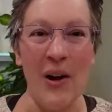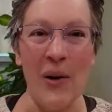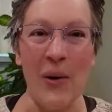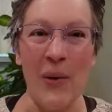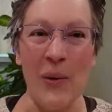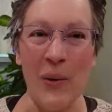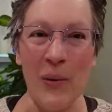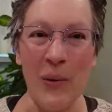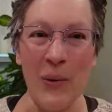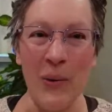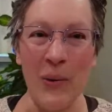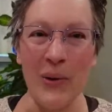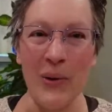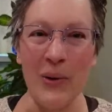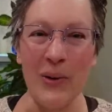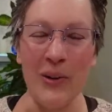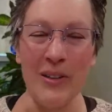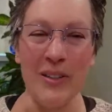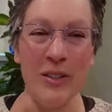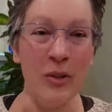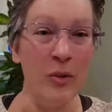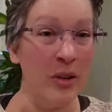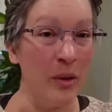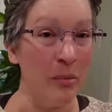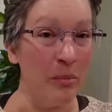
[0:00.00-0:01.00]
Or do
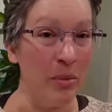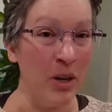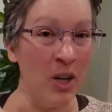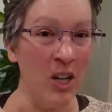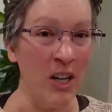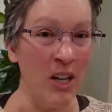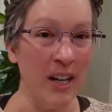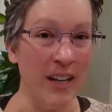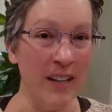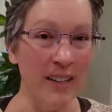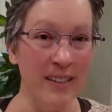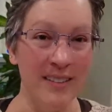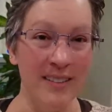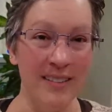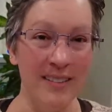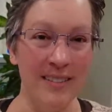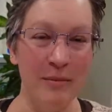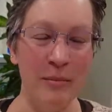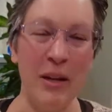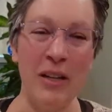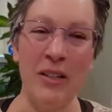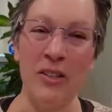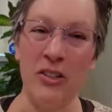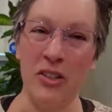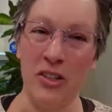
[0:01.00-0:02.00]
you want to burn it?
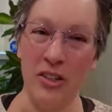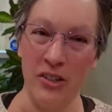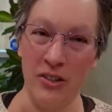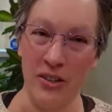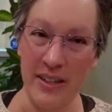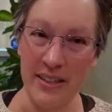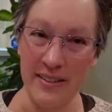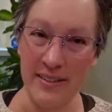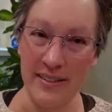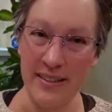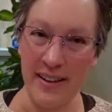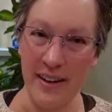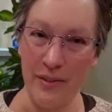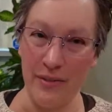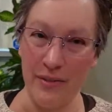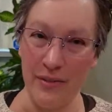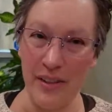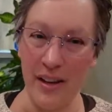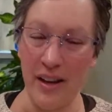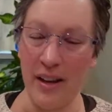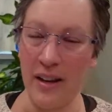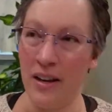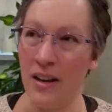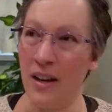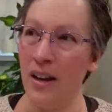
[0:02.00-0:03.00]
Make sure you go outside for
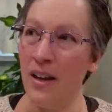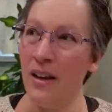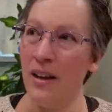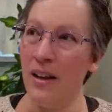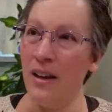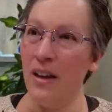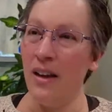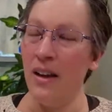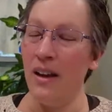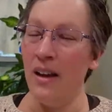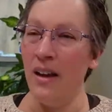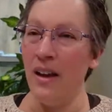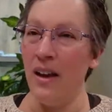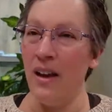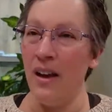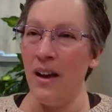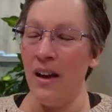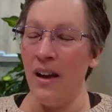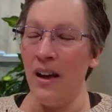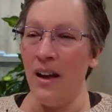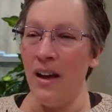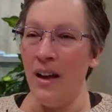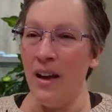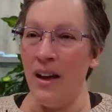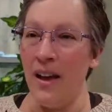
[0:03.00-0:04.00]
that
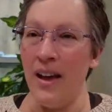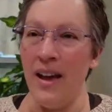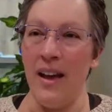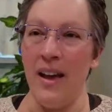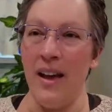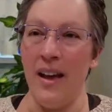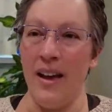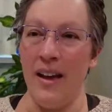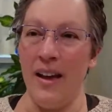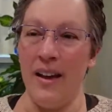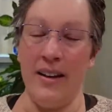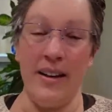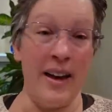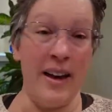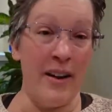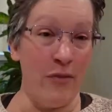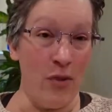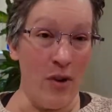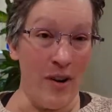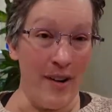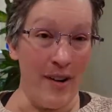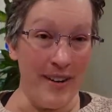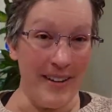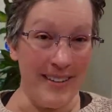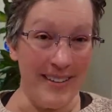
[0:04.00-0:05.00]
and have
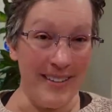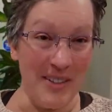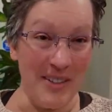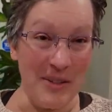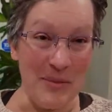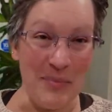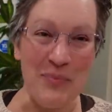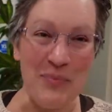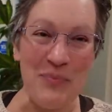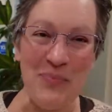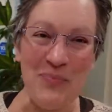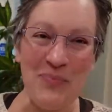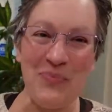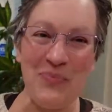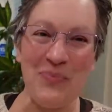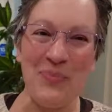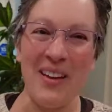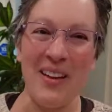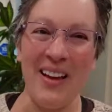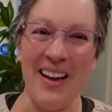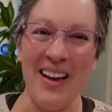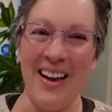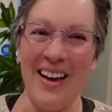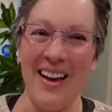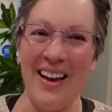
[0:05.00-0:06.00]
water.
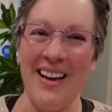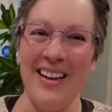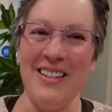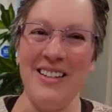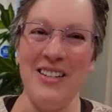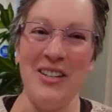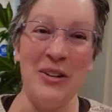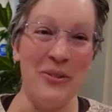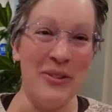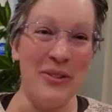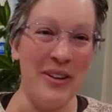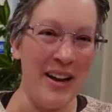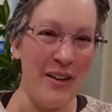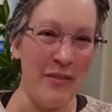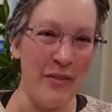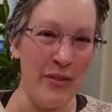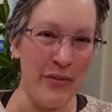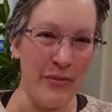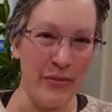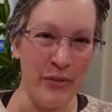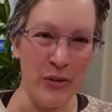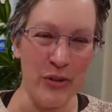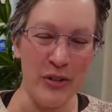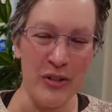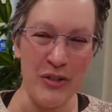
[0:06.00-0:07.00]
You don't want to have a
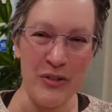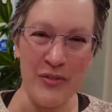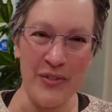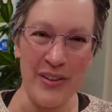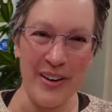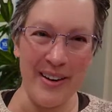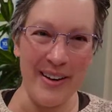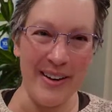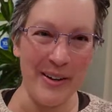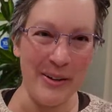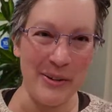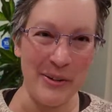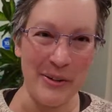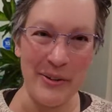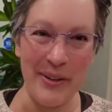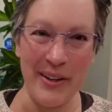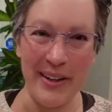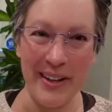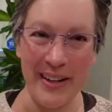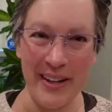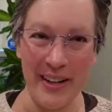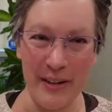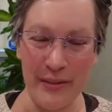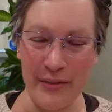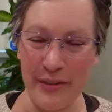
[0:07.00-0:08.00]
forest fire or any
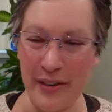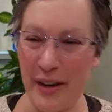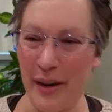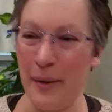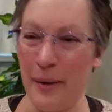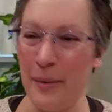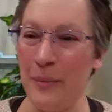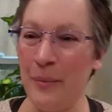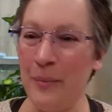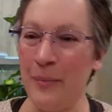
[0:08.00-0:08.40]
kind of fire.